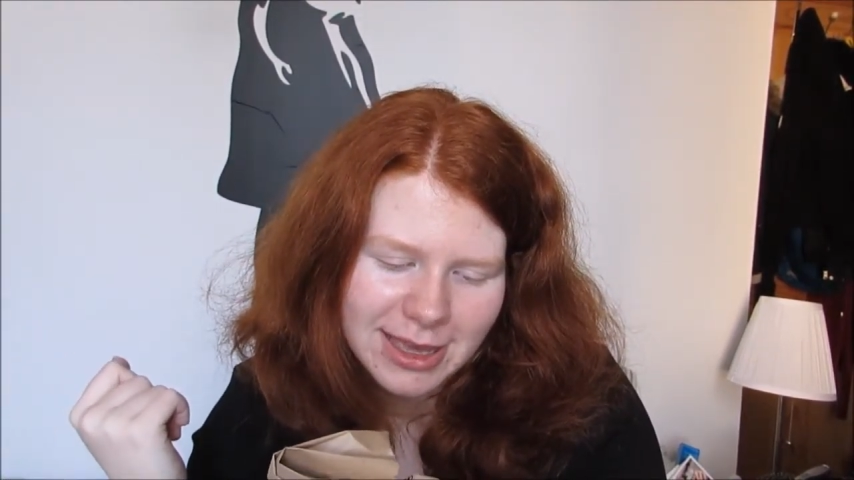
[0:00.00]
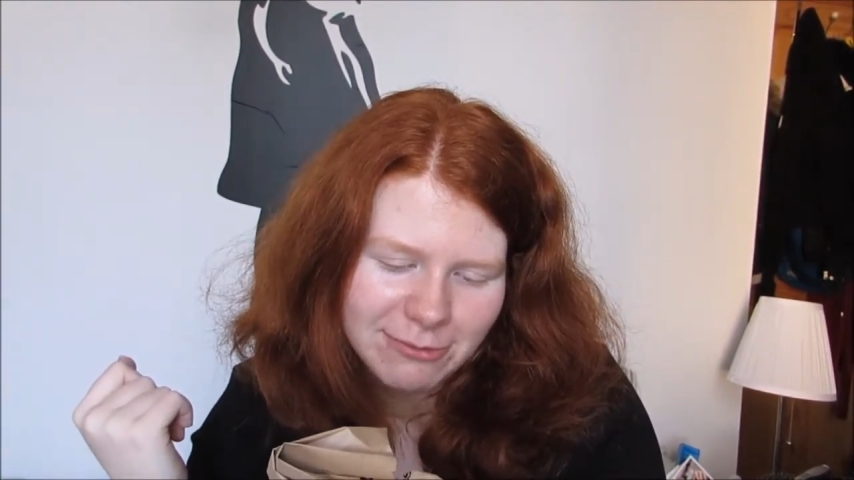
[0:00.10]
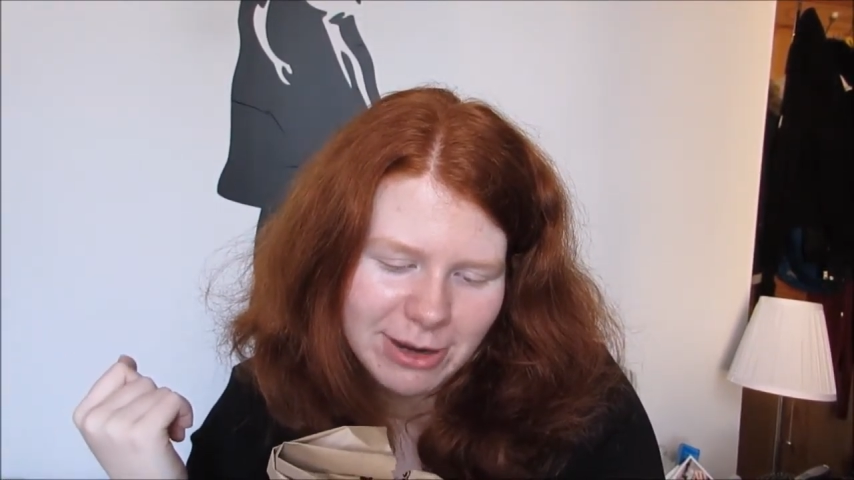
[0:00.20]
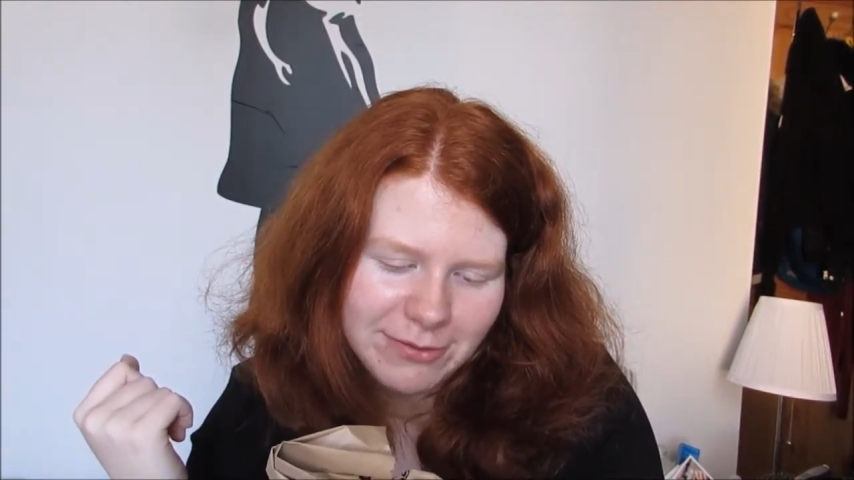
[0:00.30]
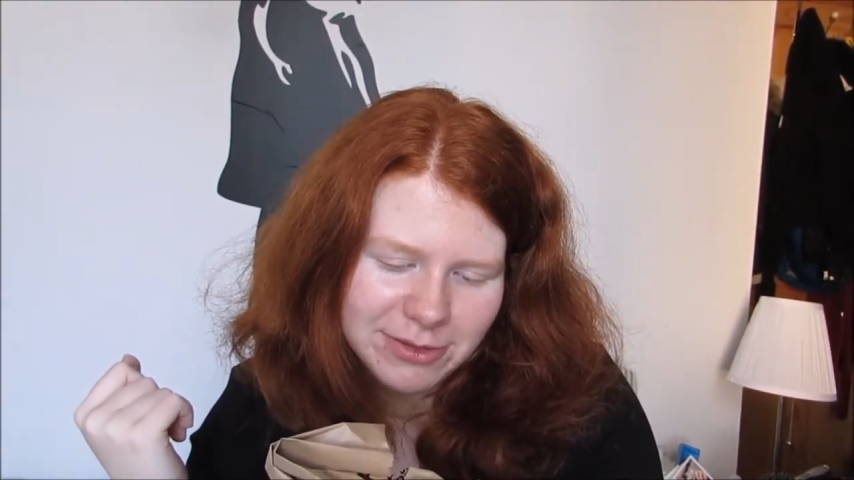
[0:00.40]

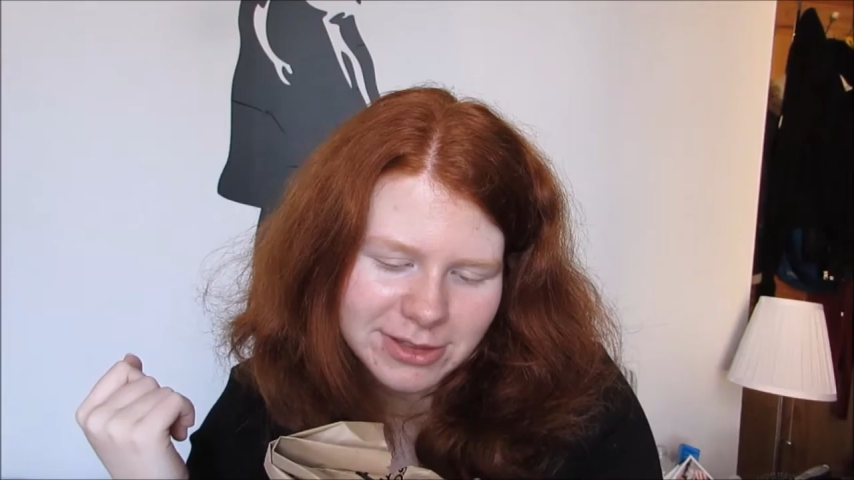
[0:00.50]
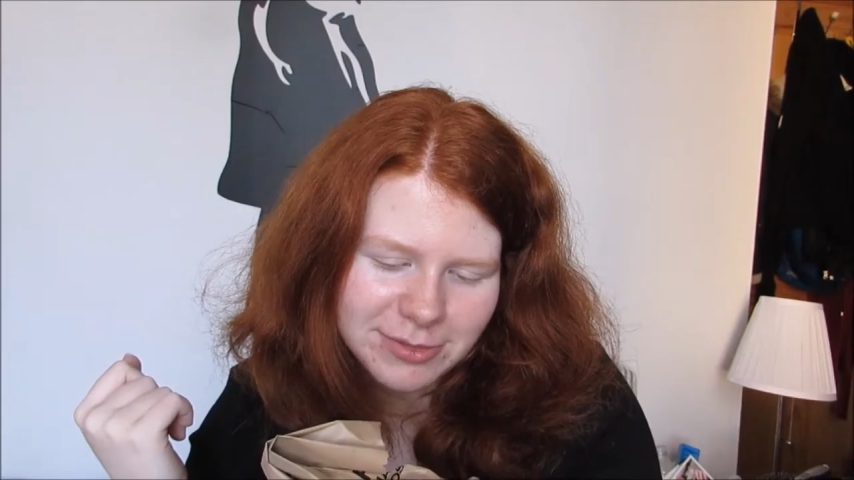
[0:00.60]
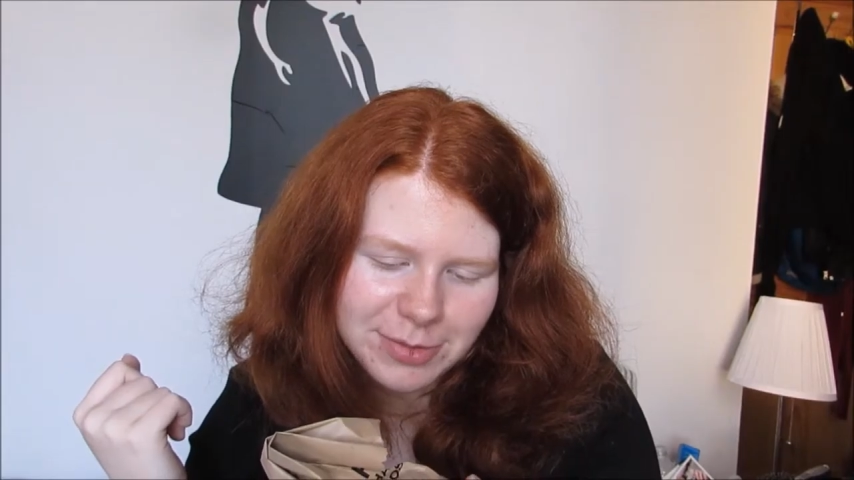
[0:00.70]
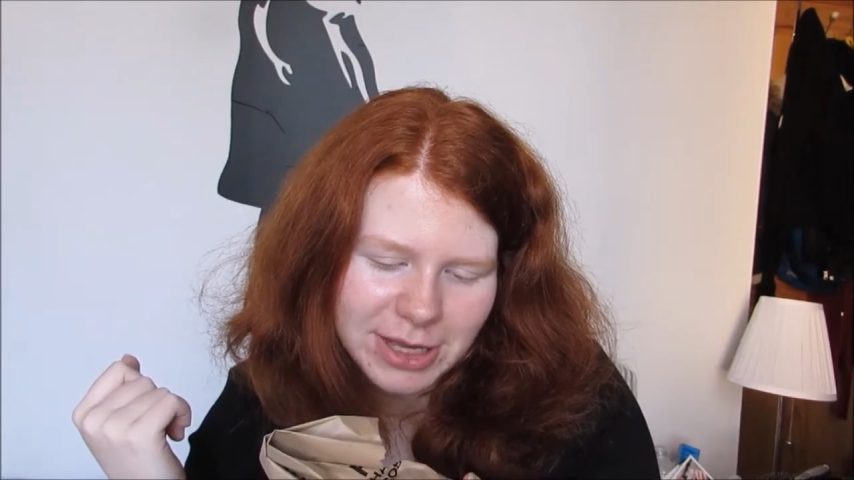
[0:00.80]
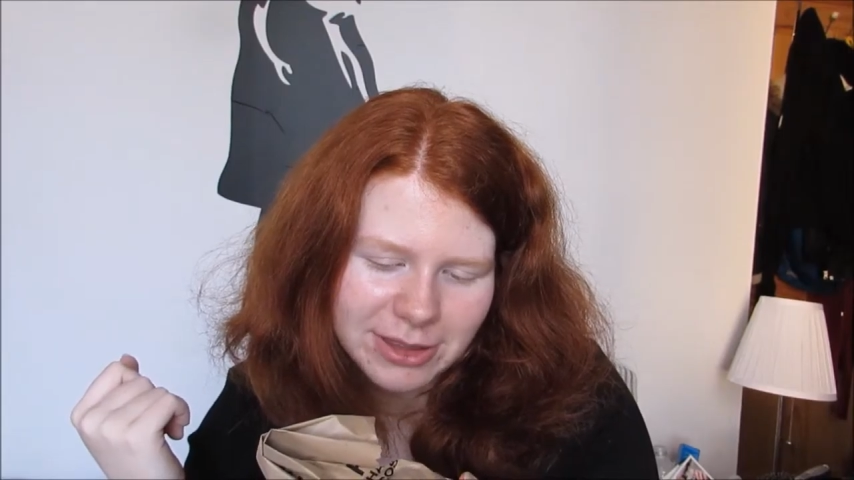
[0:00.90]
Revel in a
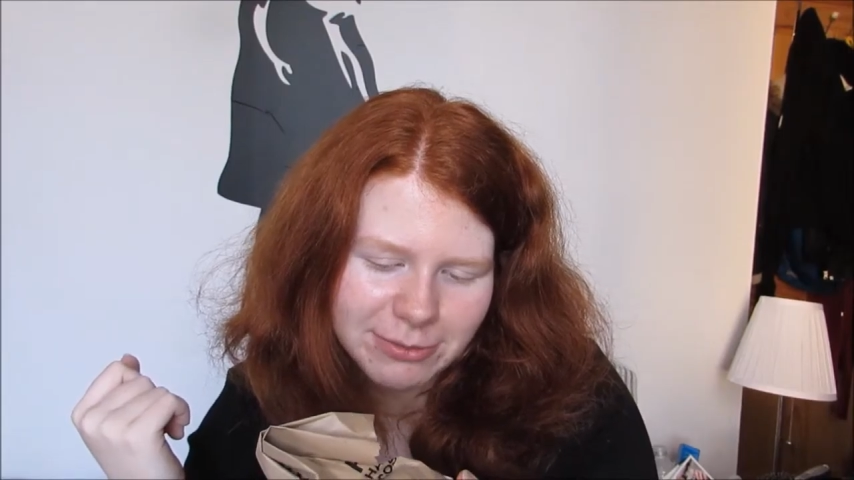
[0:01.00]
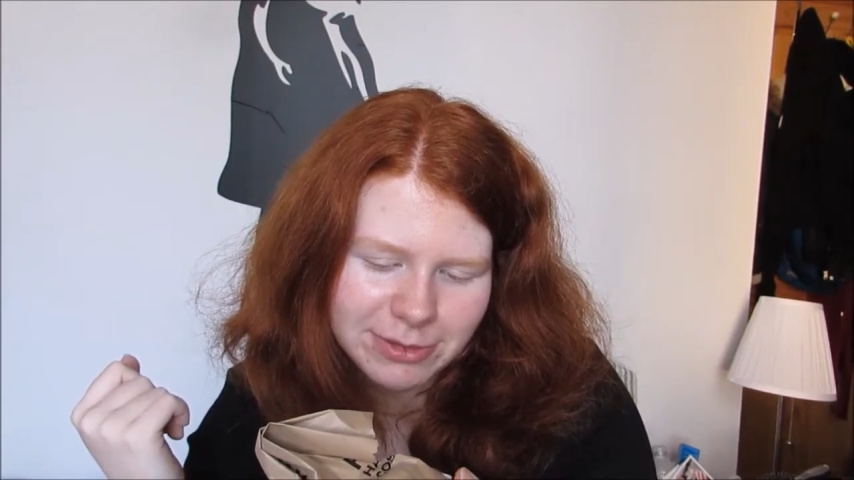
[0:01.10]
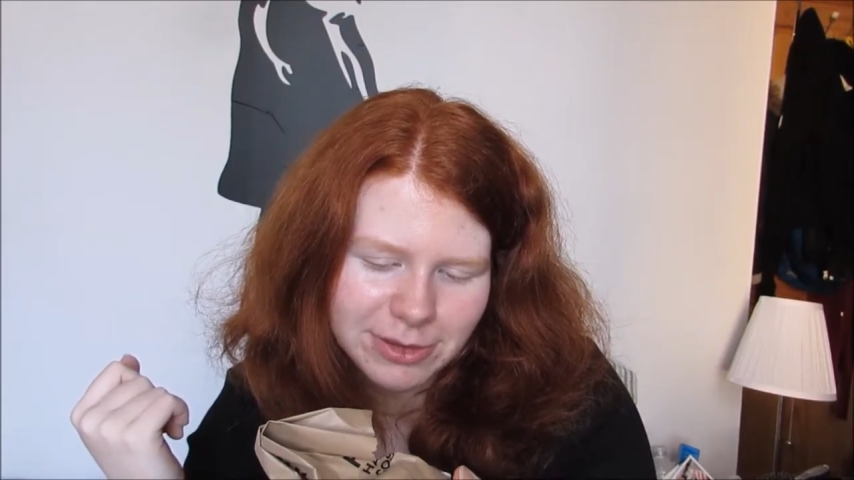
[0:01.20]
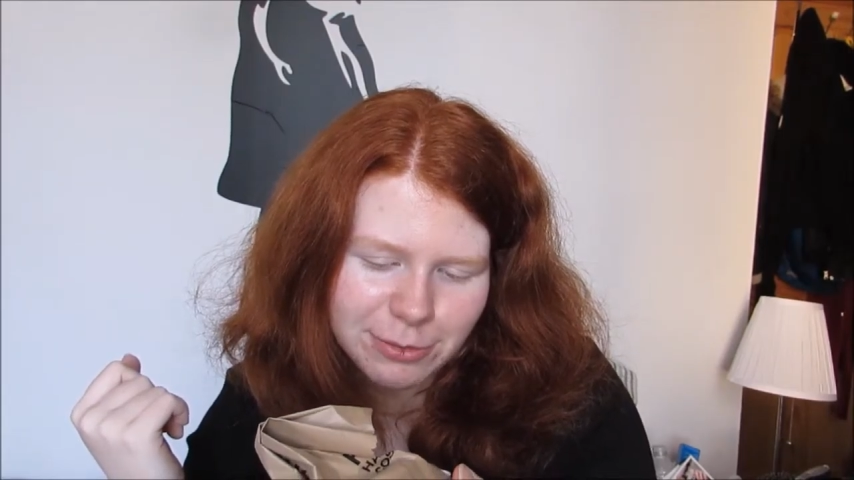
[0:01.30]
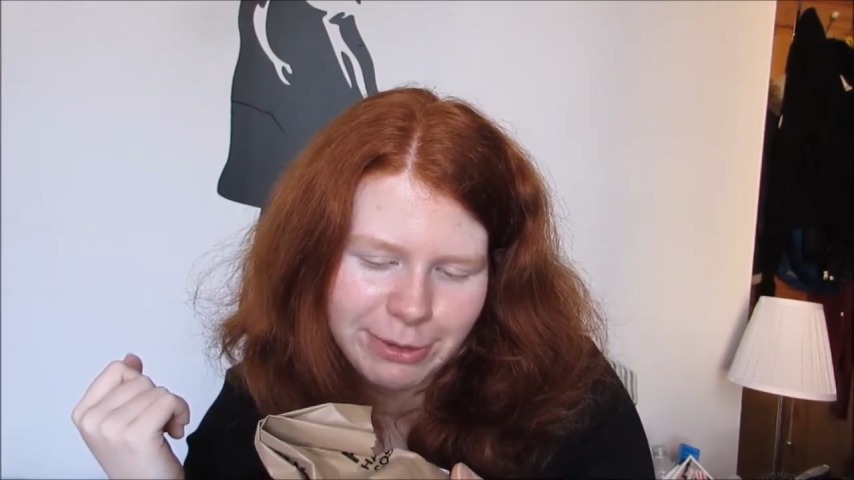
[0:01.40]
bath with
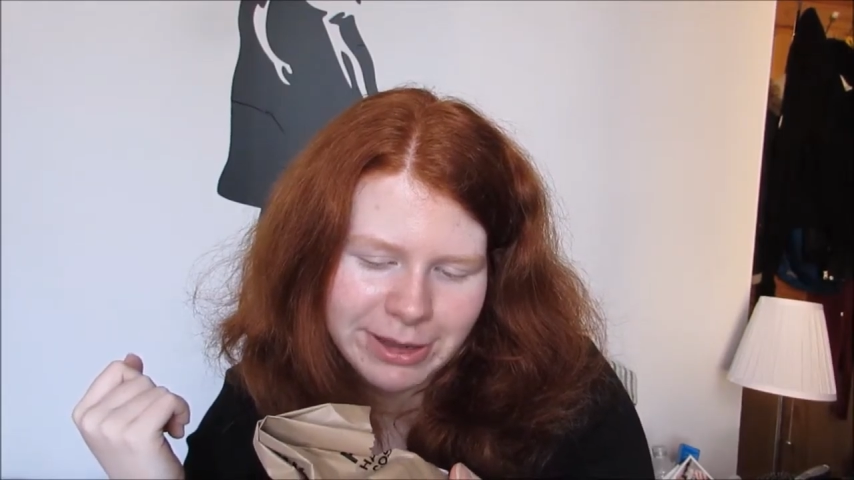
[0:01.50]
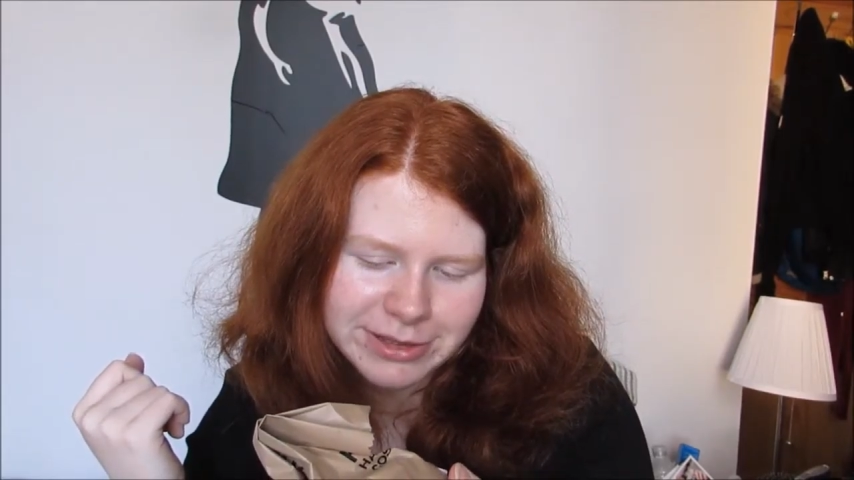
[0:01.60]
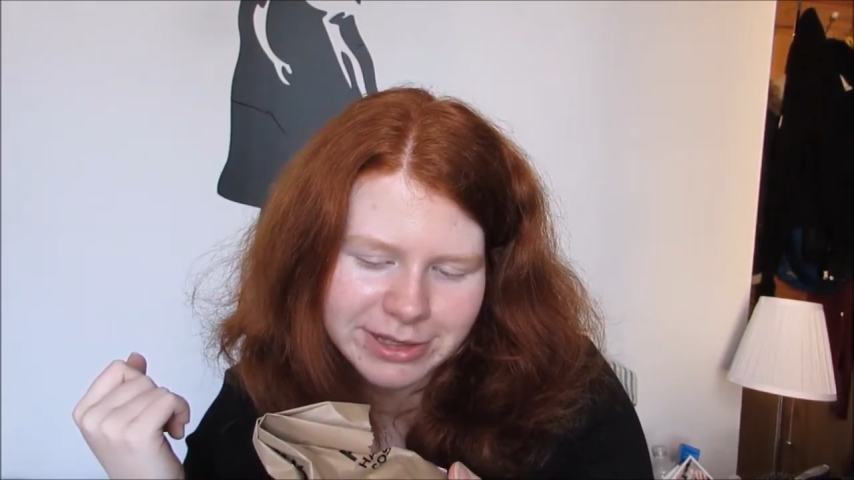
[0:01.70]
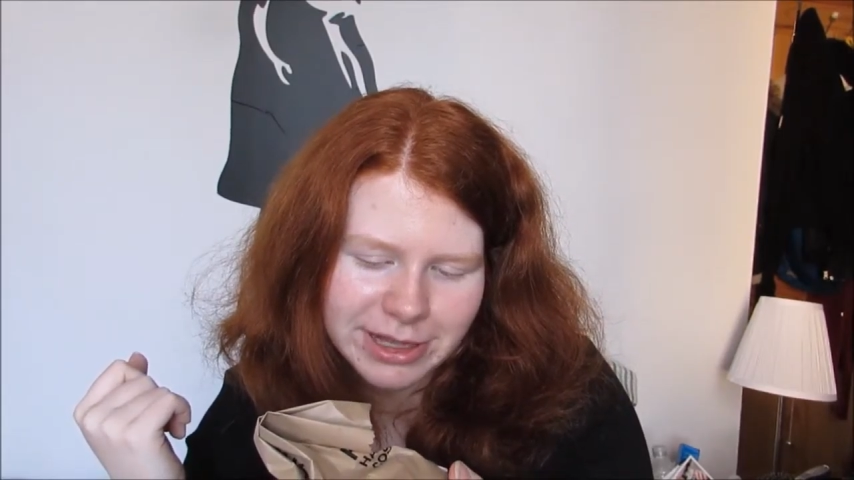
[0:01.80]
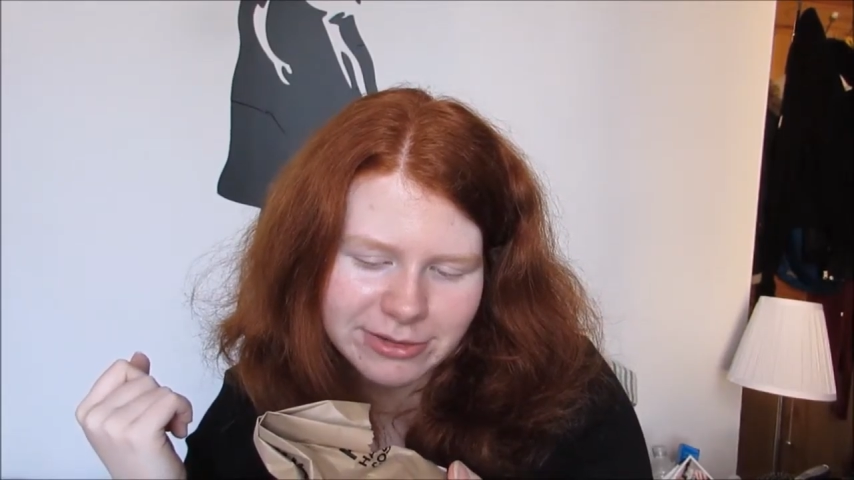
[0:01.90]
this
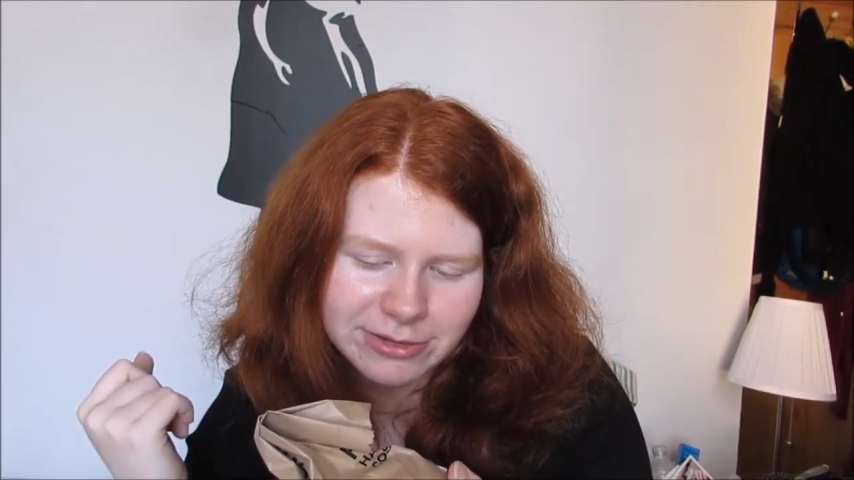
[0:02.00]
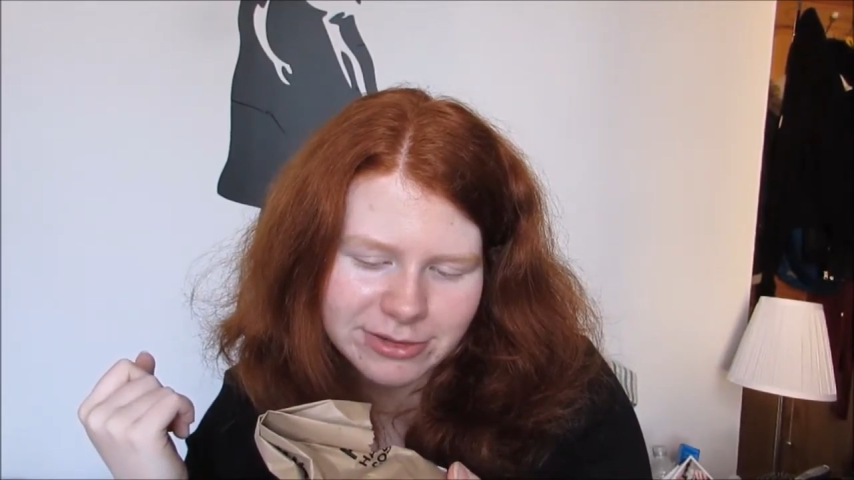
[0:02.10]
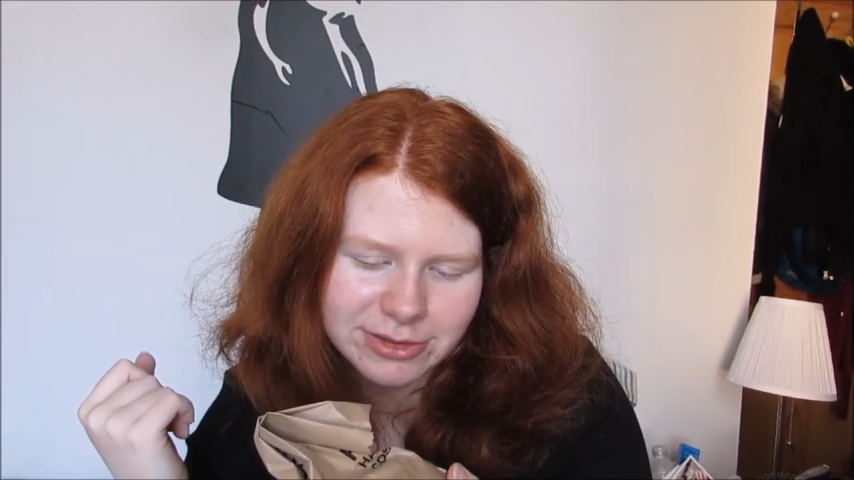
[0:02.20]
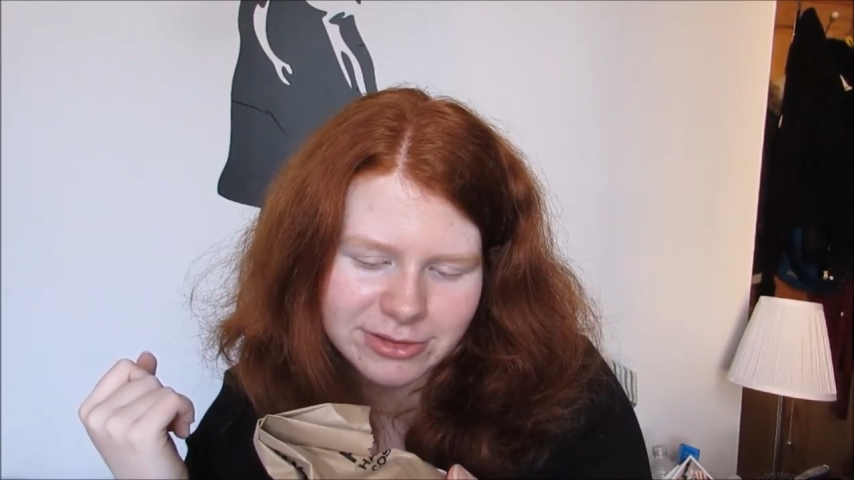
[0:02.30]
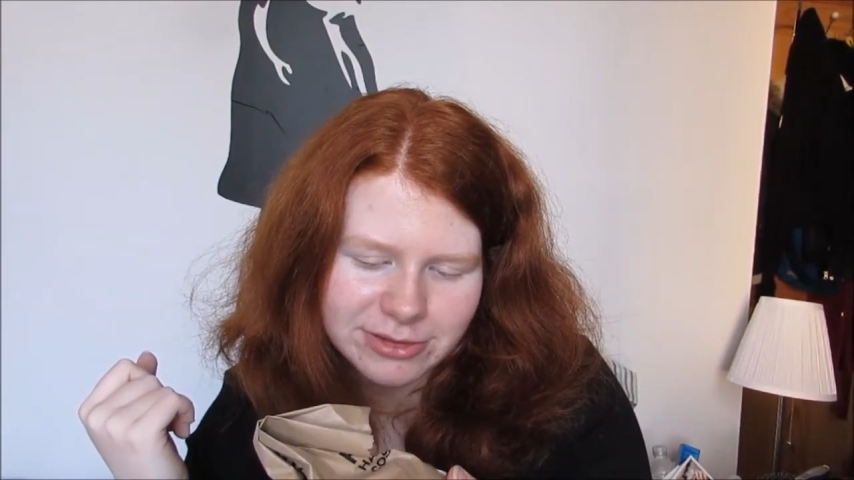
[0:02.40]
wine-coloured,